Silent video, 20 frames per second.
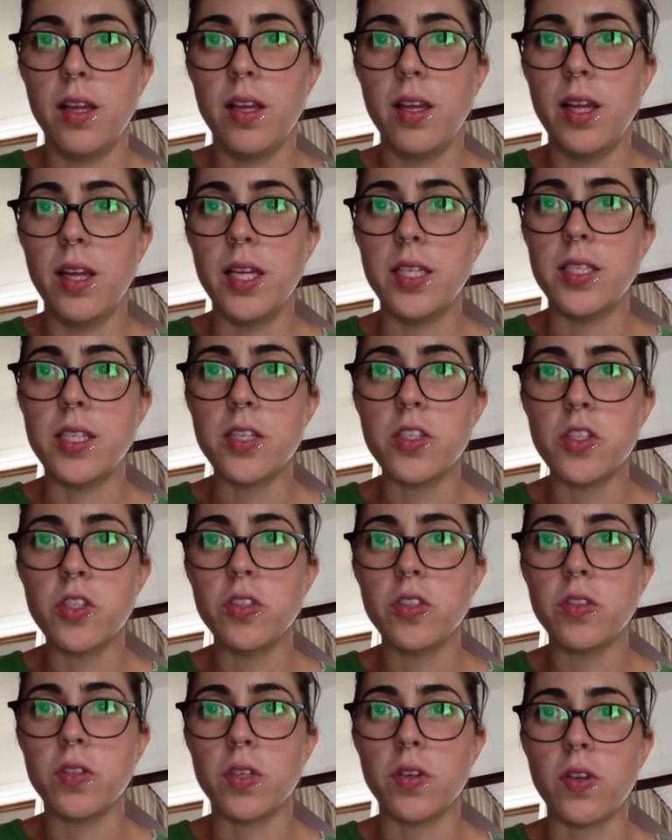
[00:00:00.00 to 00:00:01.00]
Industrial
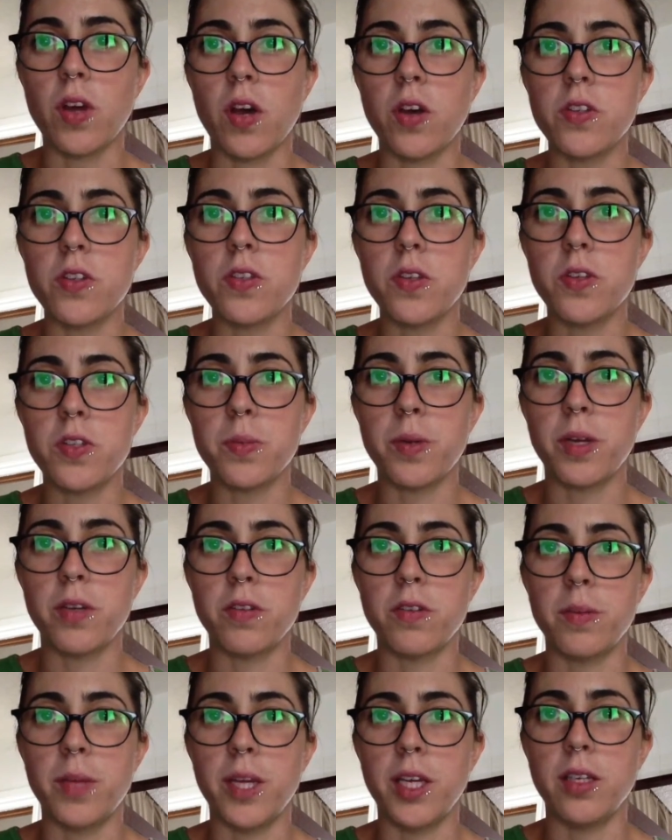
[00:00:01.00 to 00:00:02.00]
growth also spread
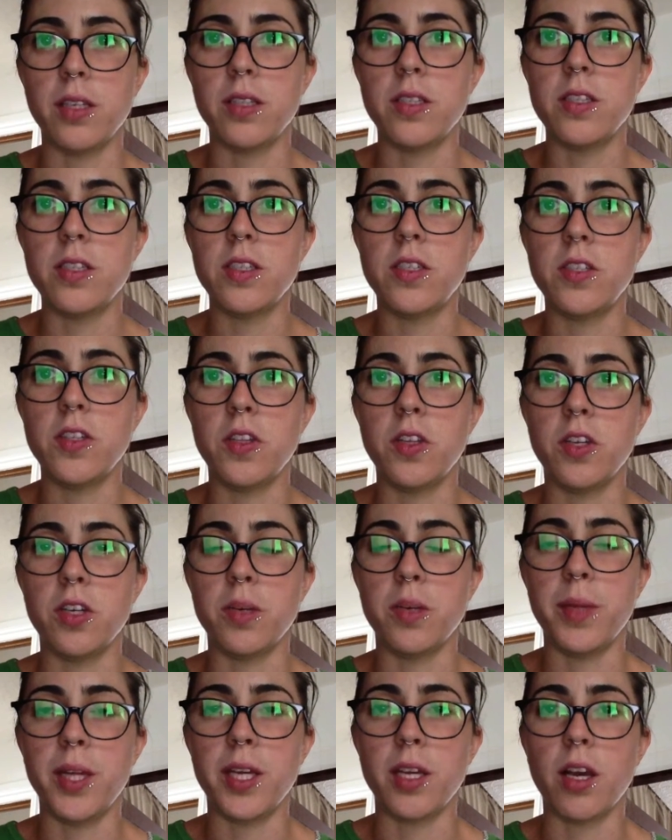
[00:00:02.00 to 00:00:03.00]
from England to the
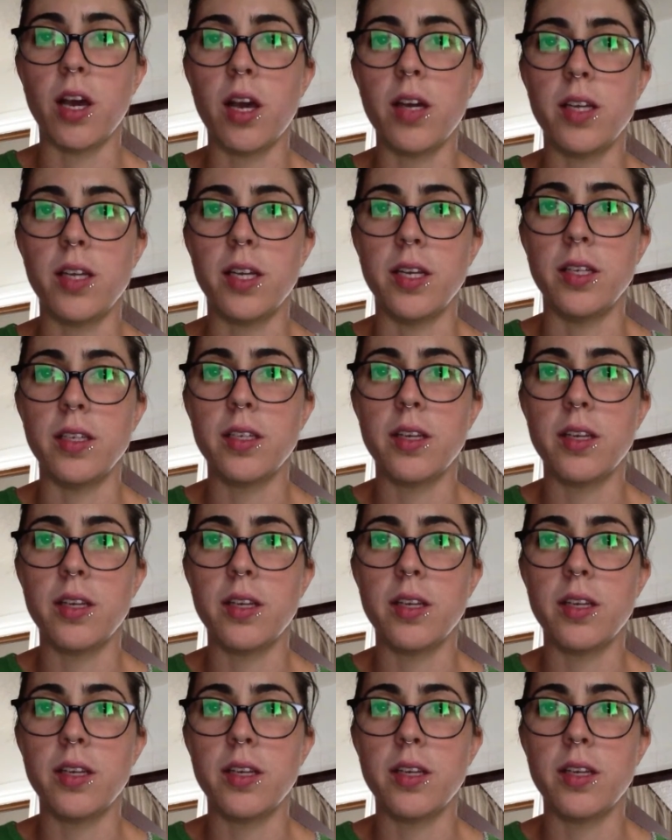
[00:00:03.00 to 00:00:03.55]
European continent.